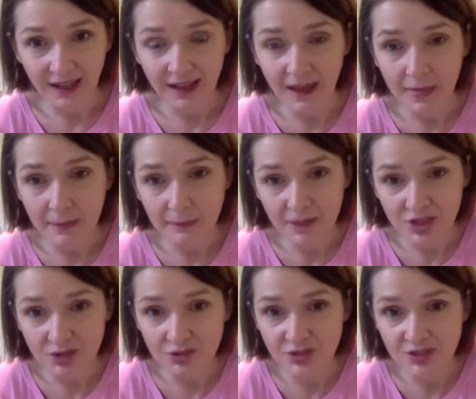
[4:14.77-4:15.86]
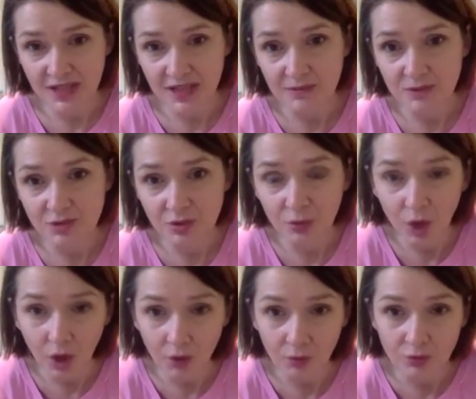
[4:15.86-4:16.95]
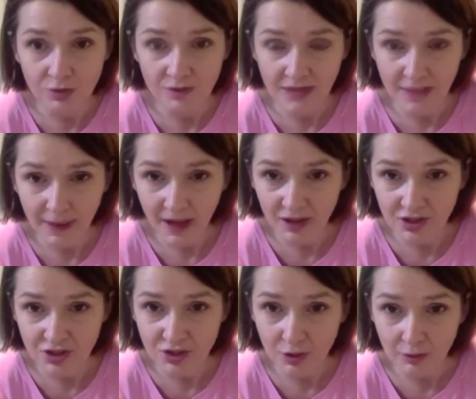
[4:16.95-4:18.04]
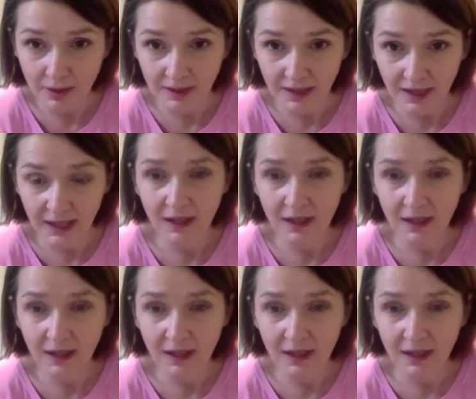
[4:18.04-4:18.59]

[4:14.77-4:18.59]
and then my children take them to school cold for their packed lunches on a Monday.